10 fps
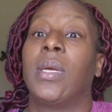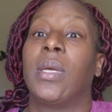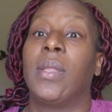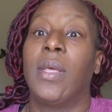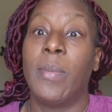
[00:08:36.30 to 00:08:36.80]

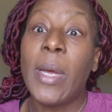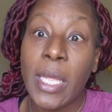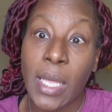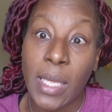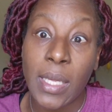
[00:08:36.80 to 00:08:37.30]
them
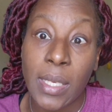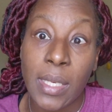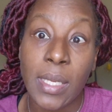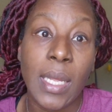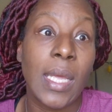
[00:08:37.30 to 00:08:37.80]

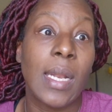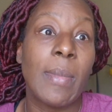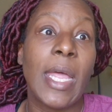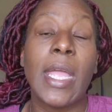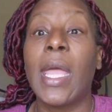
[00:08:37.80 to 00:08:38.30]
again, and
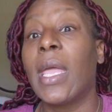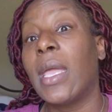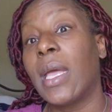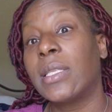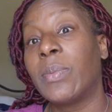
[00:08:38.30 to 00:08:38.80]
I'm like,
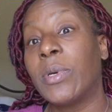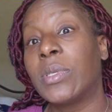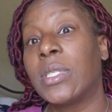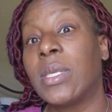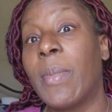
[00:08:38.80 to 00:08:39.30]
hey, I spoke
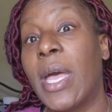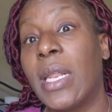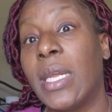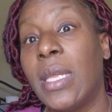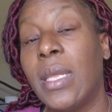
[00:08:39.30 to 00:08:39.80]
to
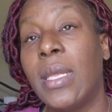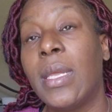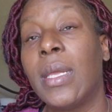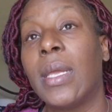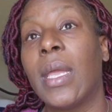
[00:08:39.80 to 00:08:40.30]
somebody,
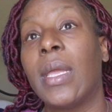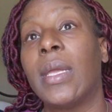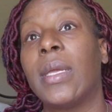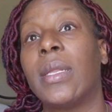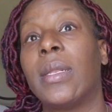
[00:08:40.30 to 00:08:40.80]

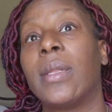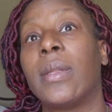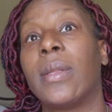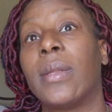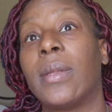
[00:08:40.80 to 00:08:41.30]
and
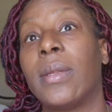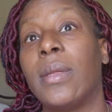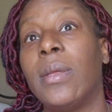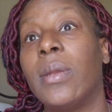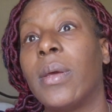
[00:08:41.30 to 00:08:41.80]

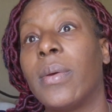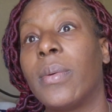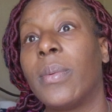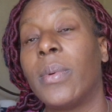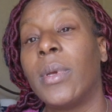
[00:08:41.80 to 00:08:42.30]
you
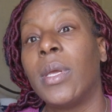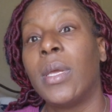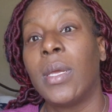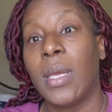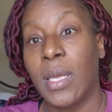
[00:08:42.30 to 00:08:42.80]
know,
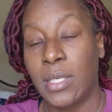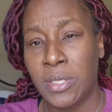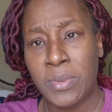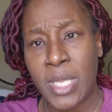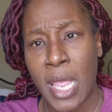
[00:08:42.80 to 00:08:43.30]
and she
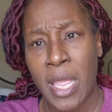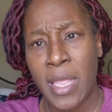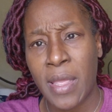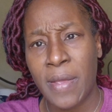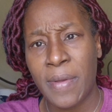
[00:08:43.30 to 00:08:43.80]
was
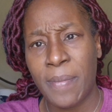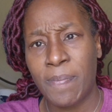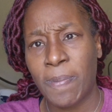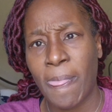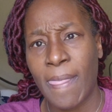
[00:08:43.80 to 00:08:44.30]
like,
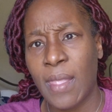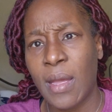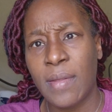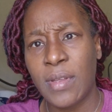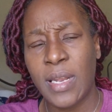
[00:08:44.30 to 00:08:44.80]
the
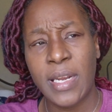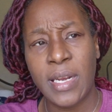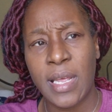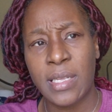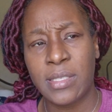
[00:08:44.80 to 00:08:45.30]
other lady
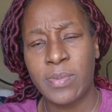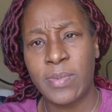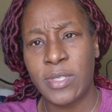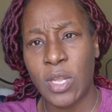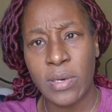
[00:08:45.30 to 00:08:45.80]
that I
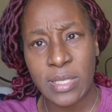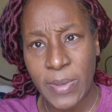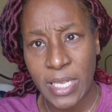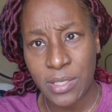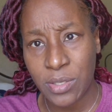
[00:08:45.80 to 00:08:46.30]
started
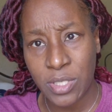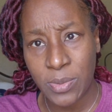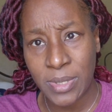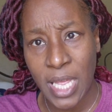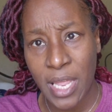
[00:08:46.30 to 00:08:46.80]
speaking to, she
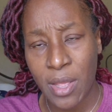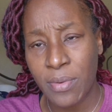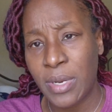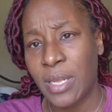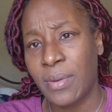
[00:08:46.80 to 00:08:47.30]
was like, oh
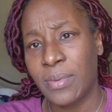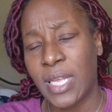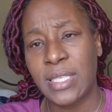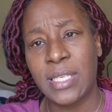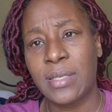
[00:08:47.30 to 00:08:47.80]
no,
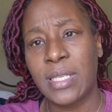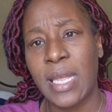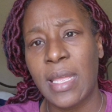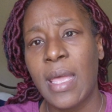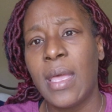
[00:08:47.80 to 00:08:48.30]
that sounds
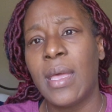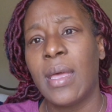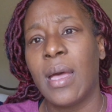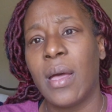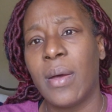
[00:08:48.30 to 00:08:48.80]
like
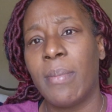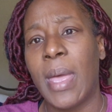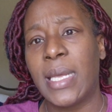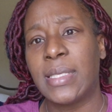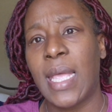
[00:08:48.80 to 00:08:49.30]

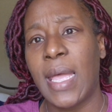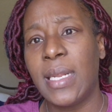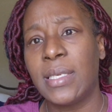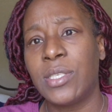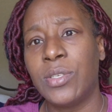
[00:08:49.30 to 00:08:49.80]

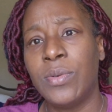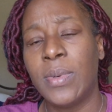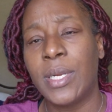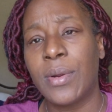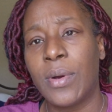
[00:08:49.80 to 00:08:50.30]
mastitis. You
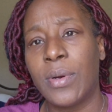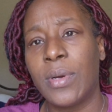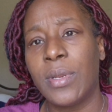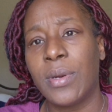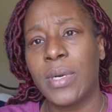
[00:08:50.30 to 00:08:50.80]
want to
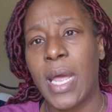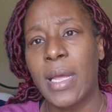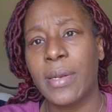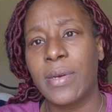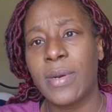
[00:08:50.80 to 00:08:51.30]
call your
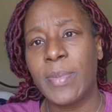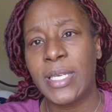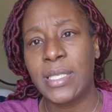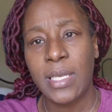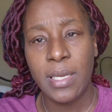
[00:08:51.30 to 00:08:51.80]
doctor and
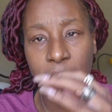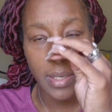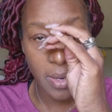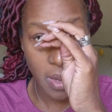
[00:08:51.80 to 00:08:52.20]
be seen.